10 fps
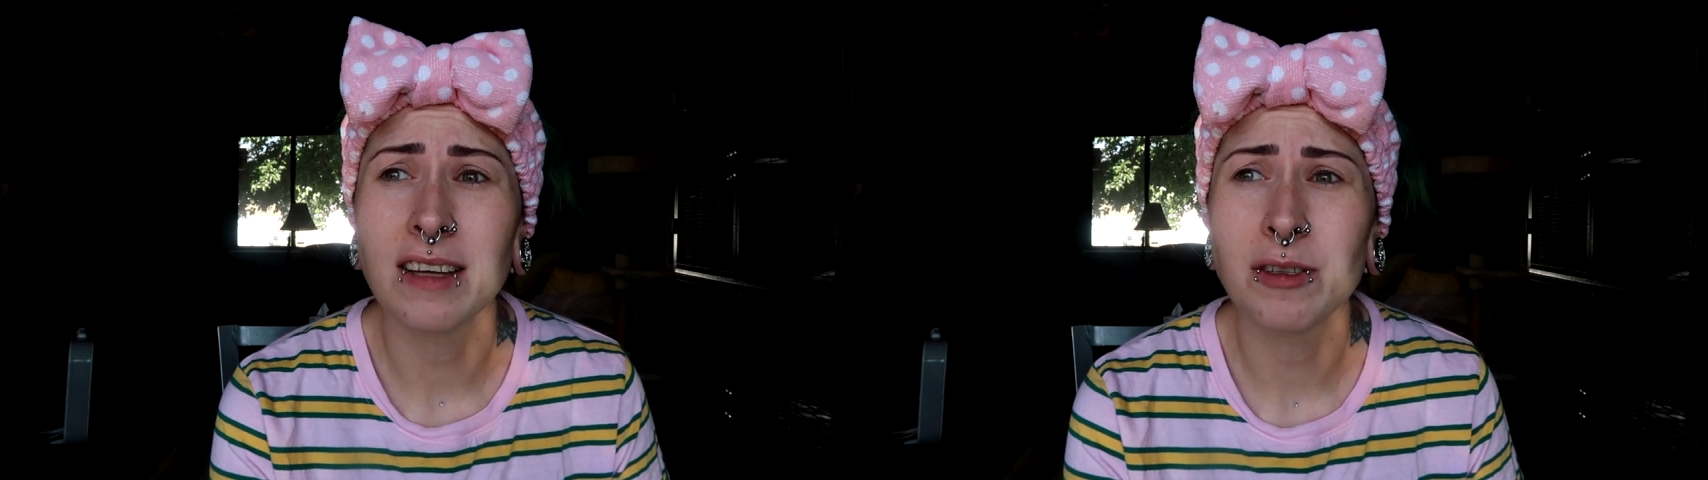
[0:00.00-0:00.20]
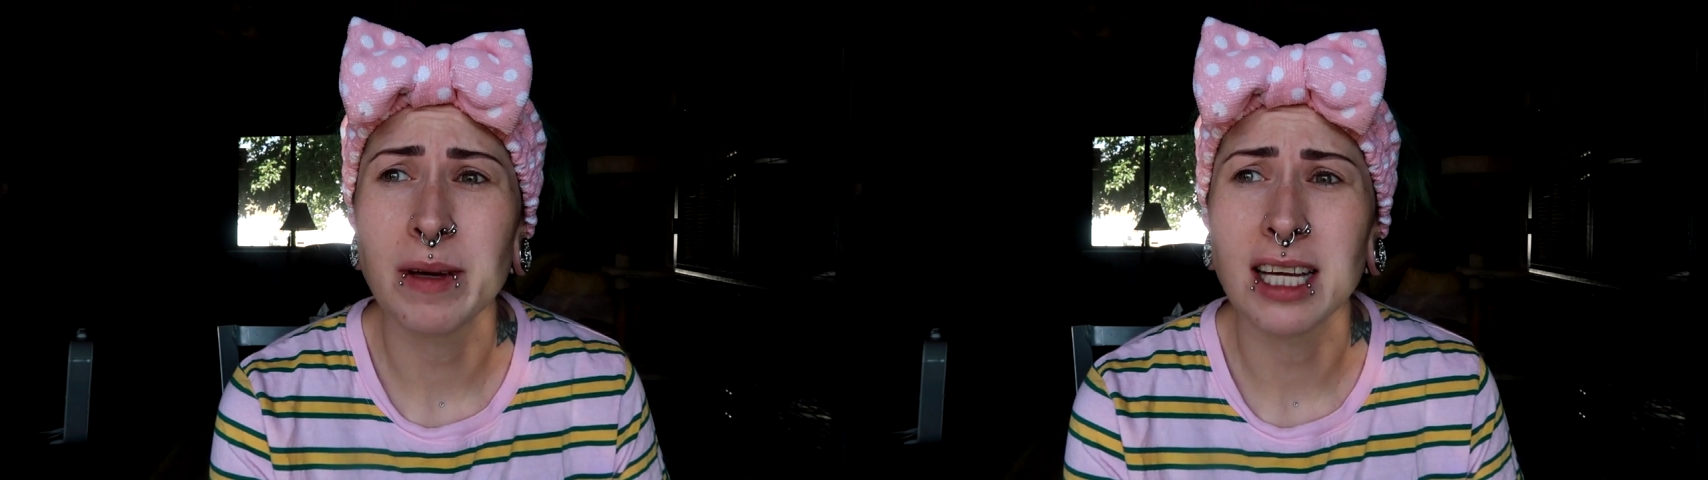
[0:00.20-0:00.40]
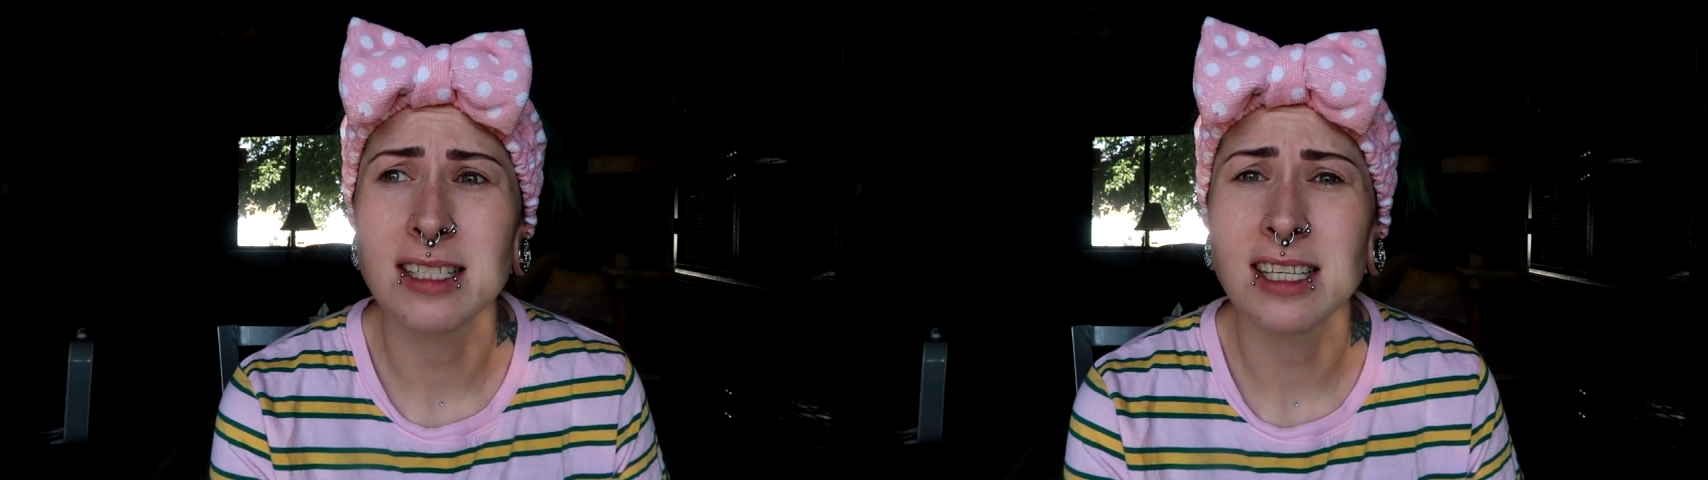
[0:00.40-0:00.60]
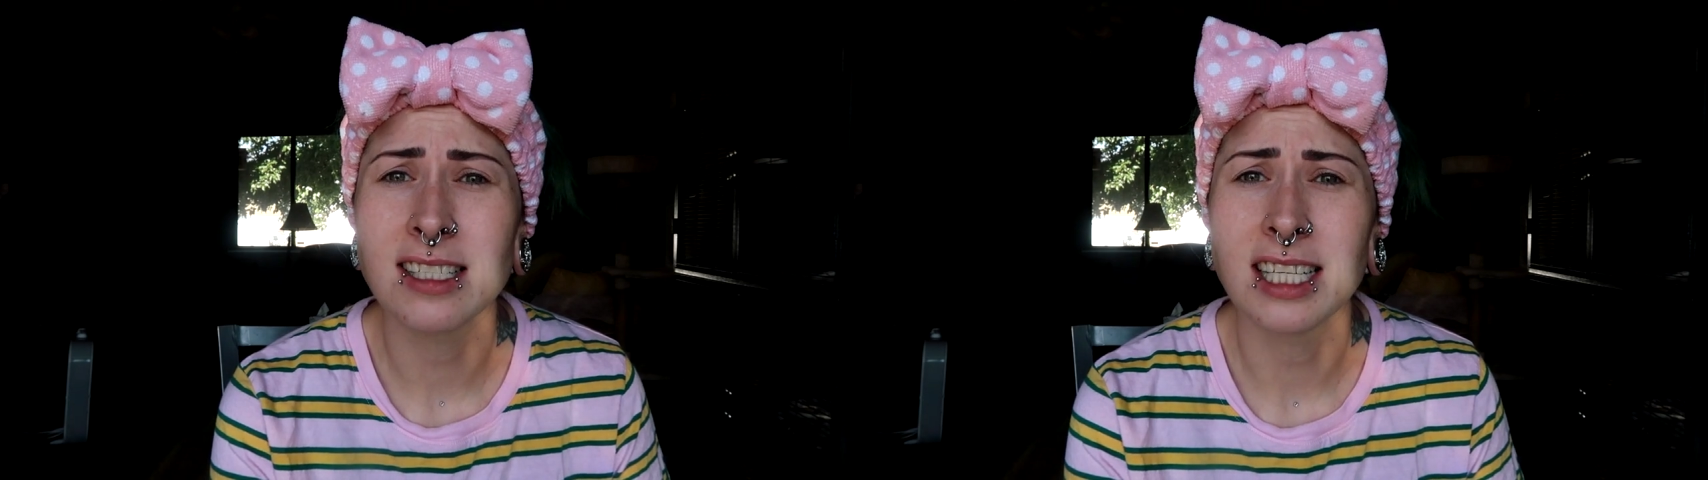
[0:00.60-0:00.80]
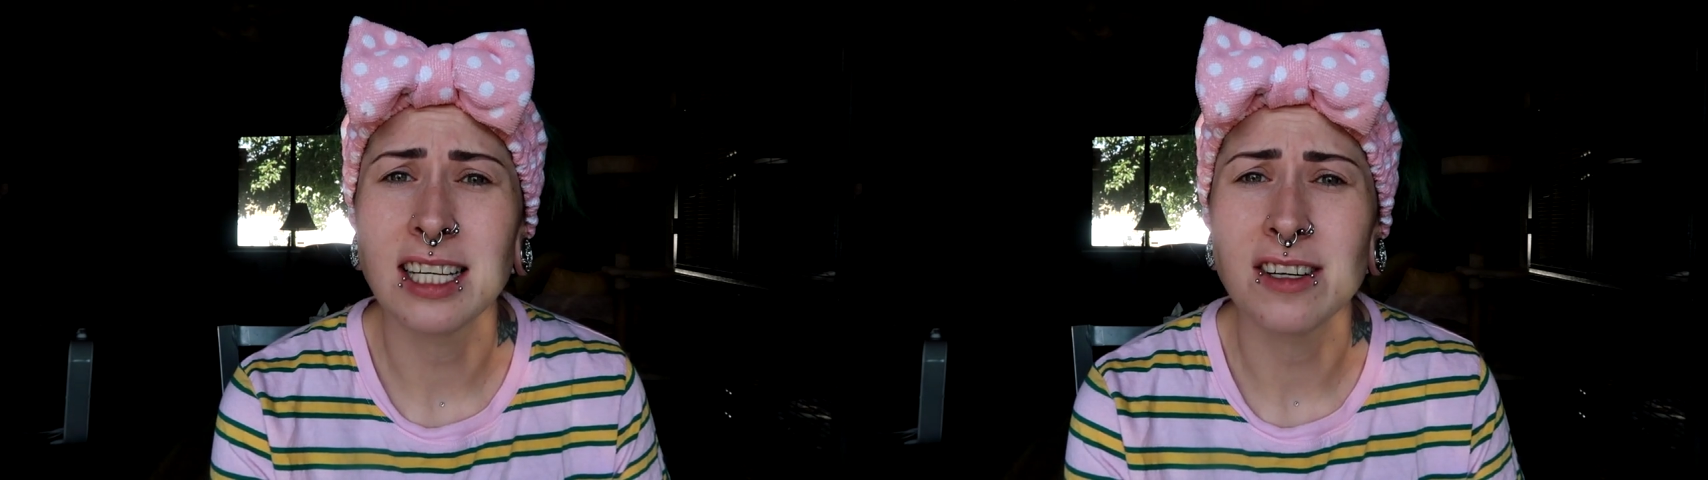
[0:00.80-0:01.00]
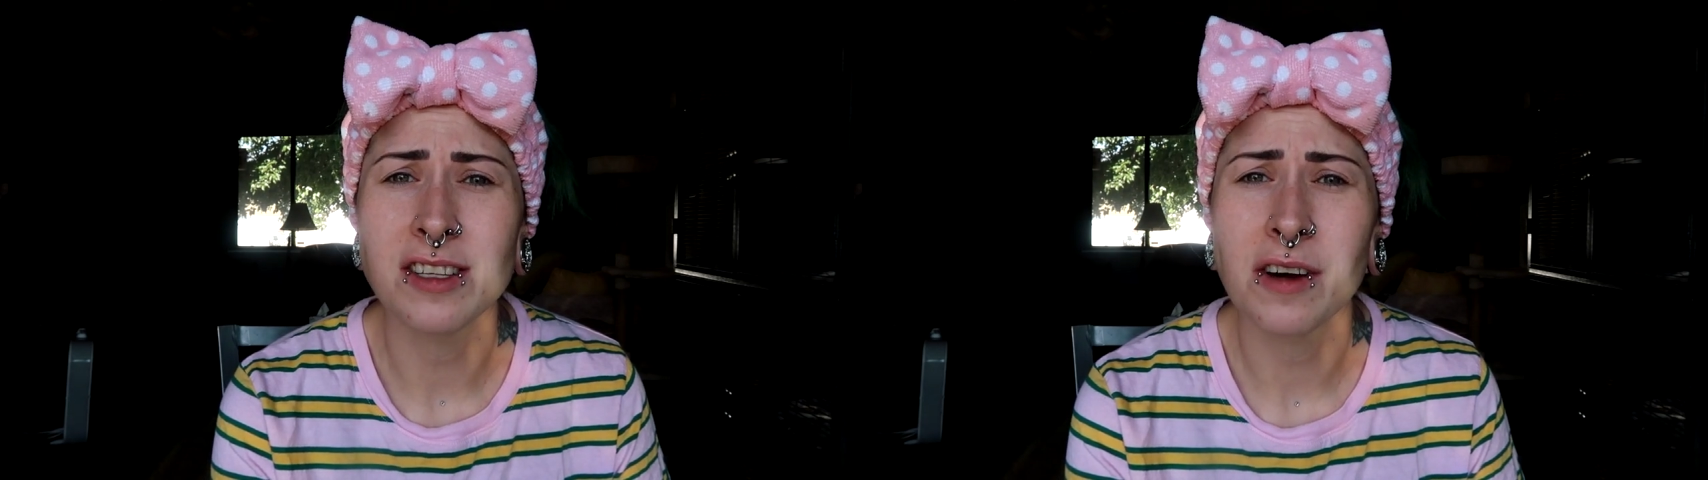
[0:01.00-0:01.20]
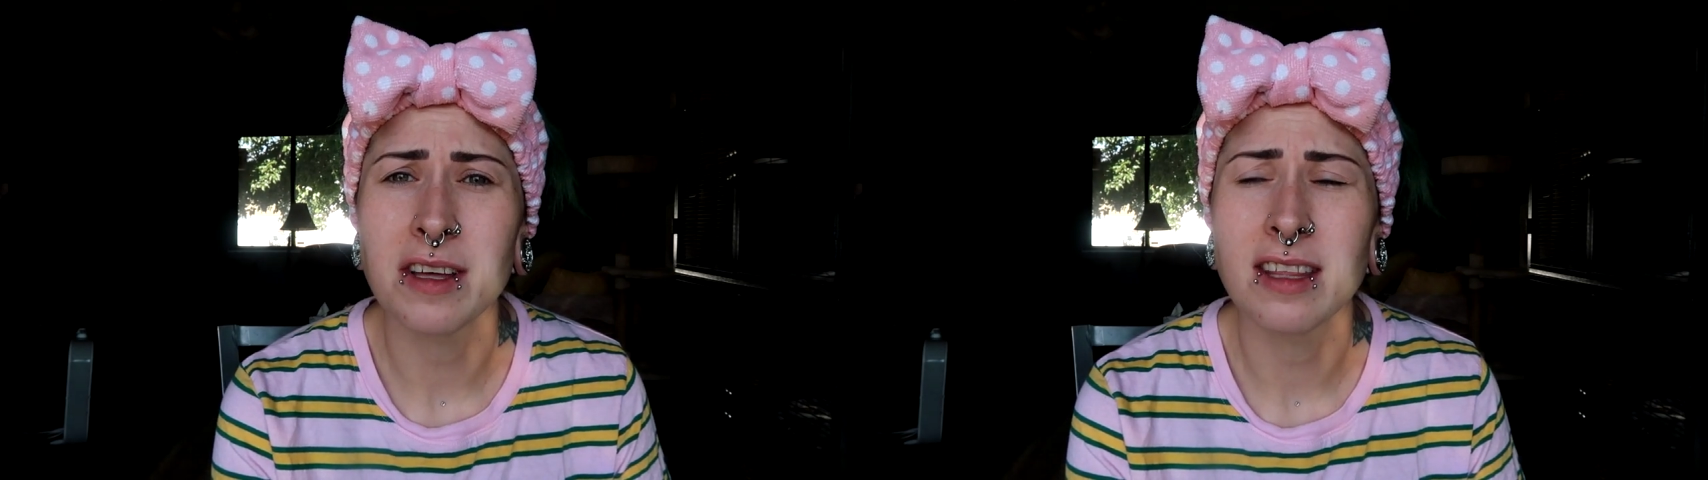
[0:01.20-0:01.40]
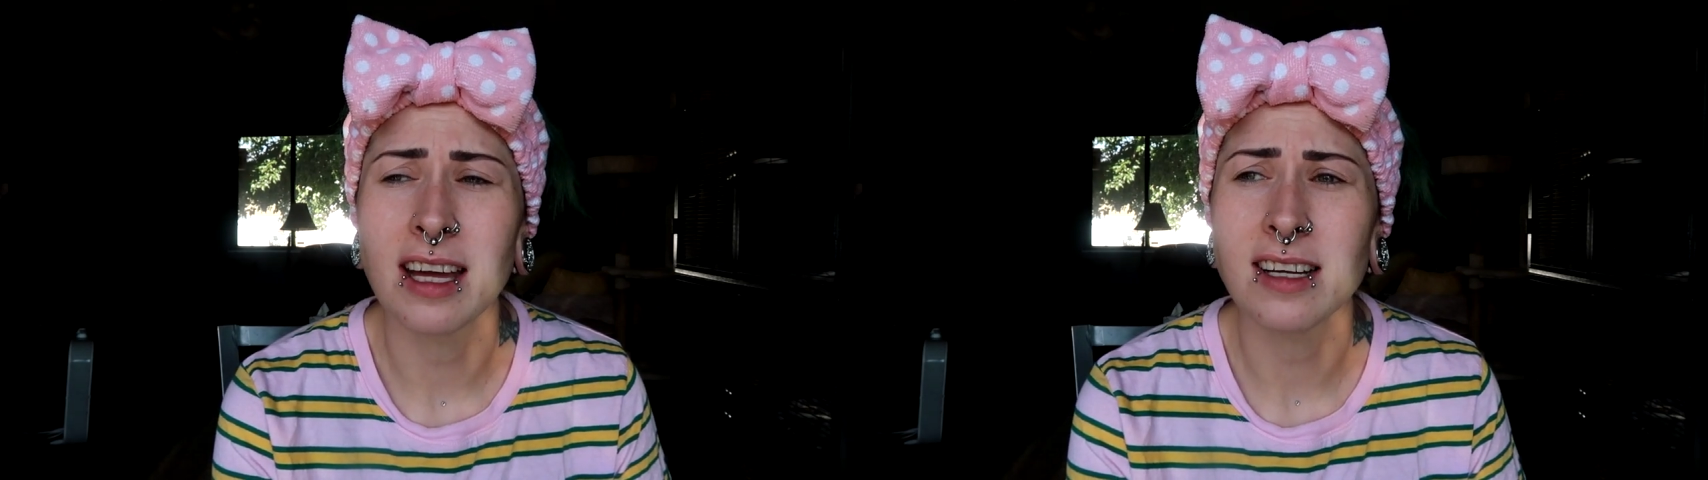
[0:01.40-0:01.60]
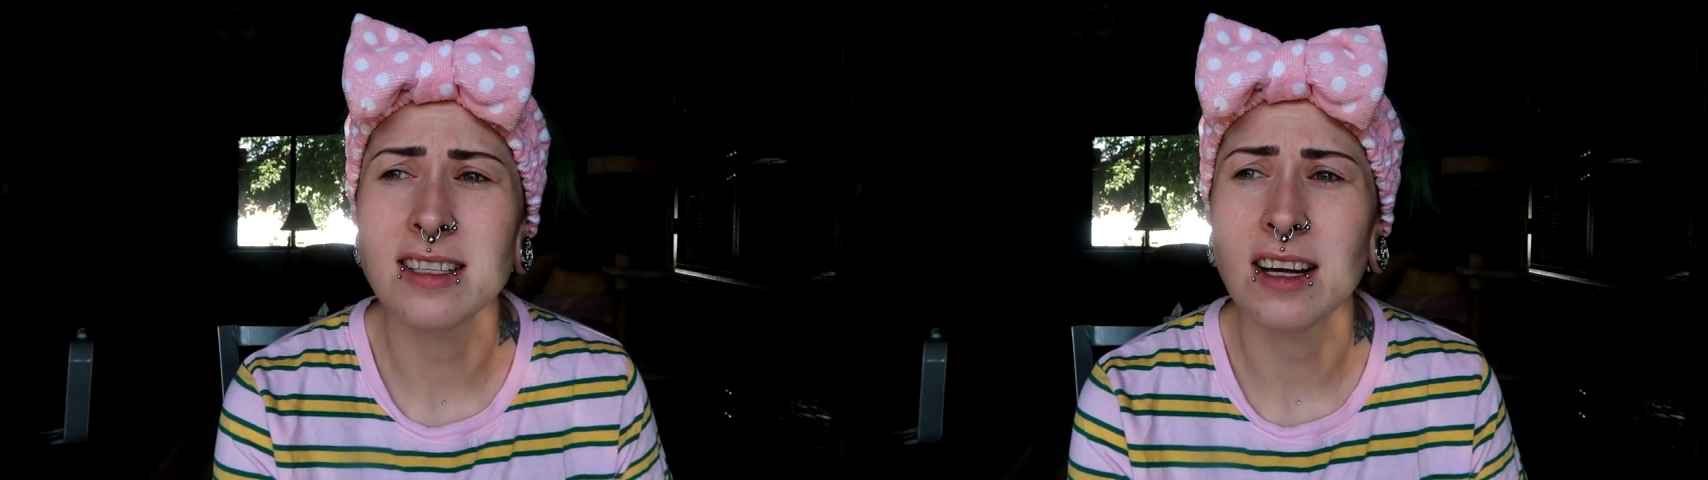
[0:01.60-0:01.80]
live to be like 16 or so, I think.